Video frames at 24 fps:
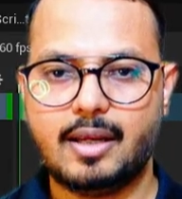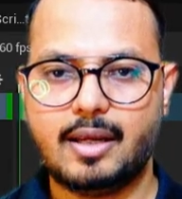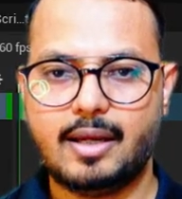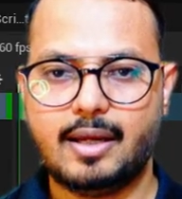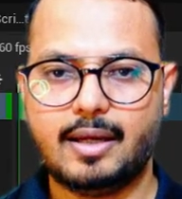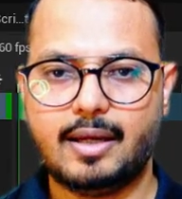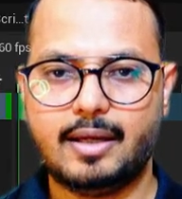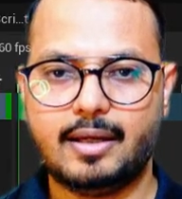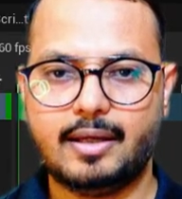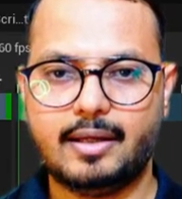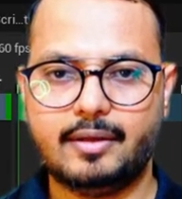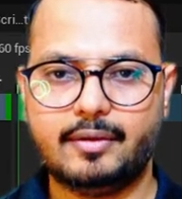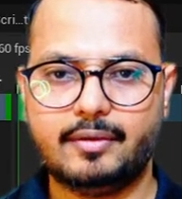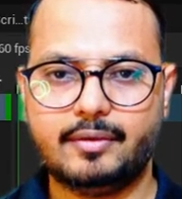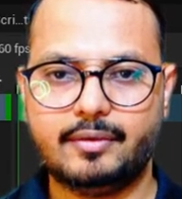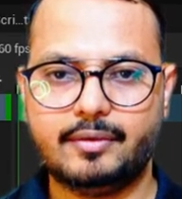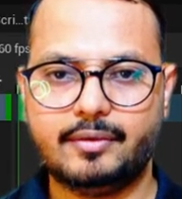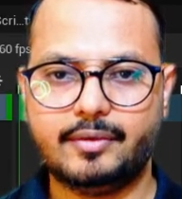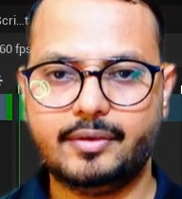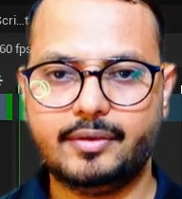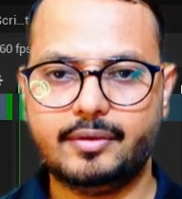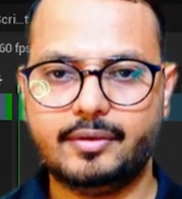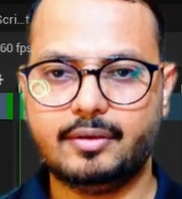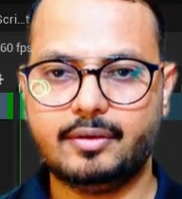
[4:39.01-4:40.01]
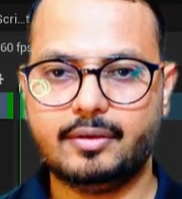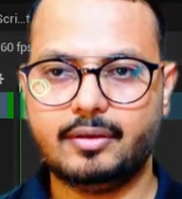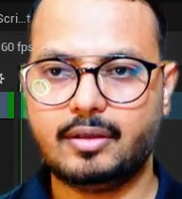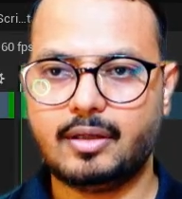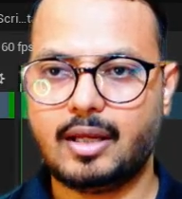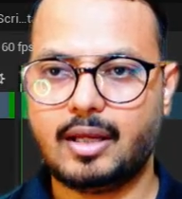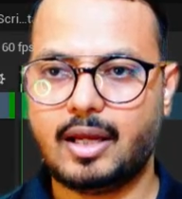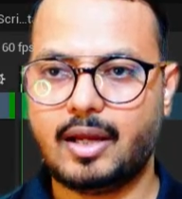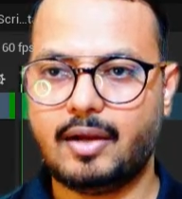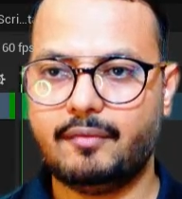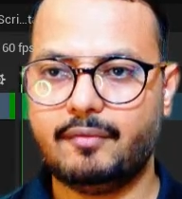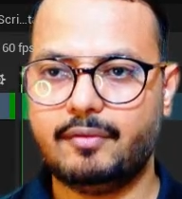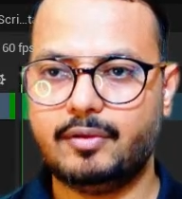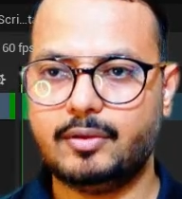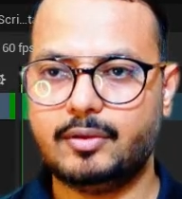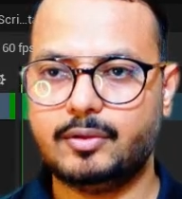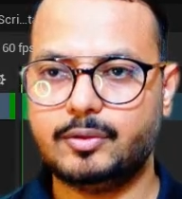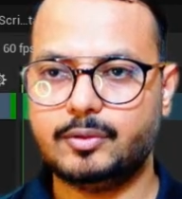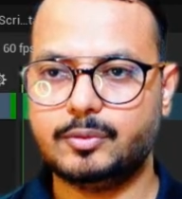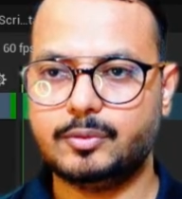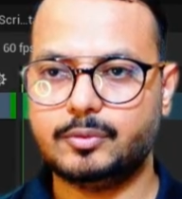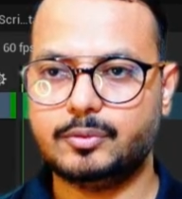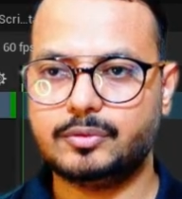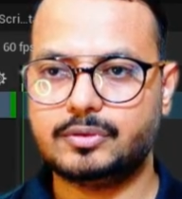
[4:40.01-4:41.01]
and here I will
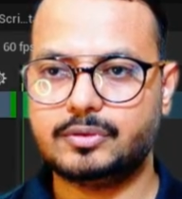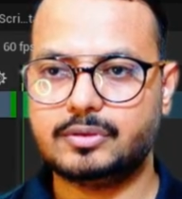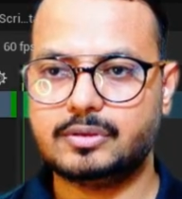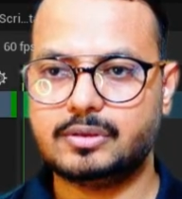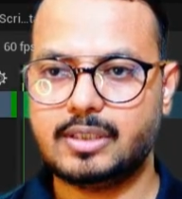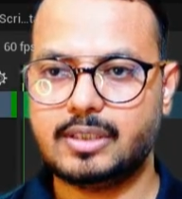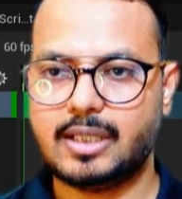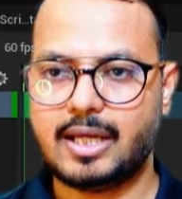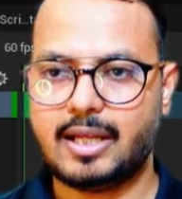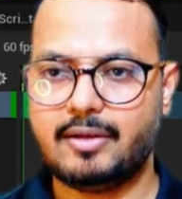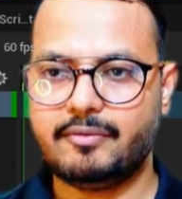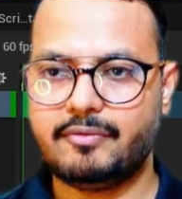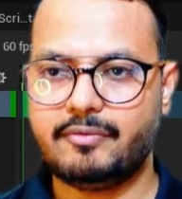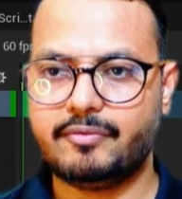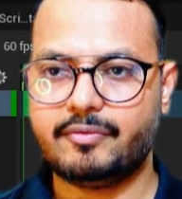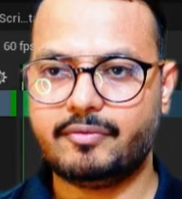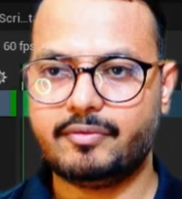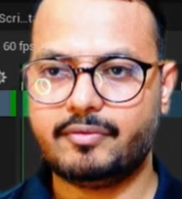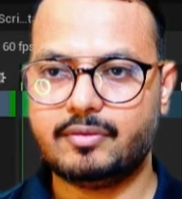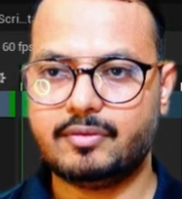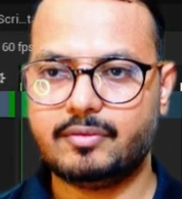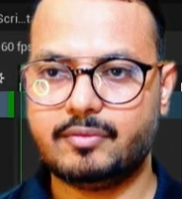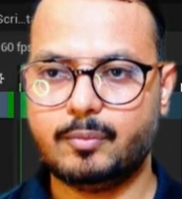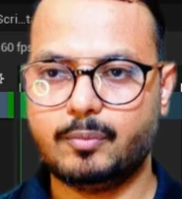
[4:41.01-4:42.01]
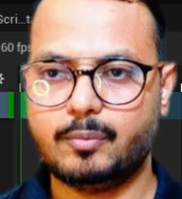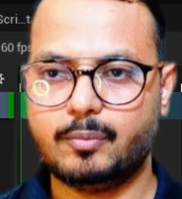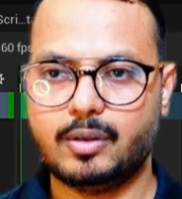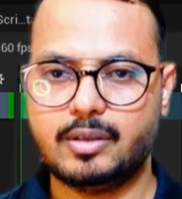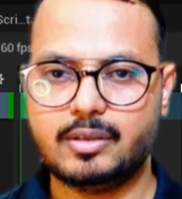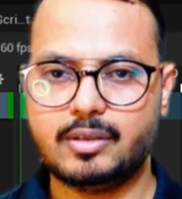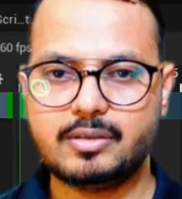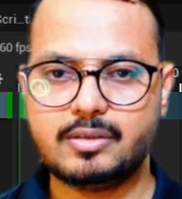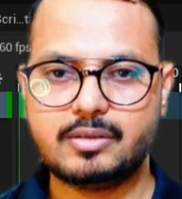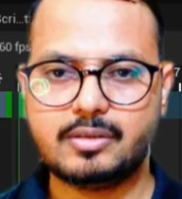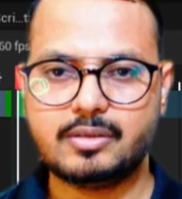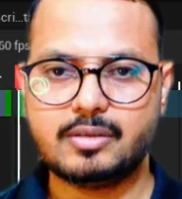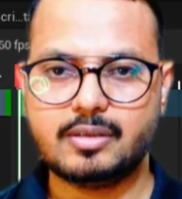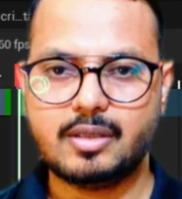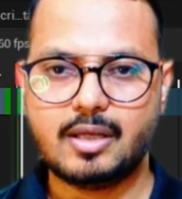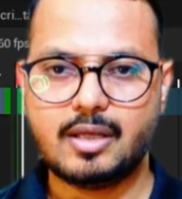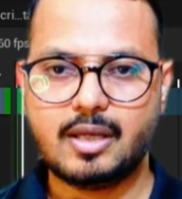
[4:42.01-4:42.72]
use self once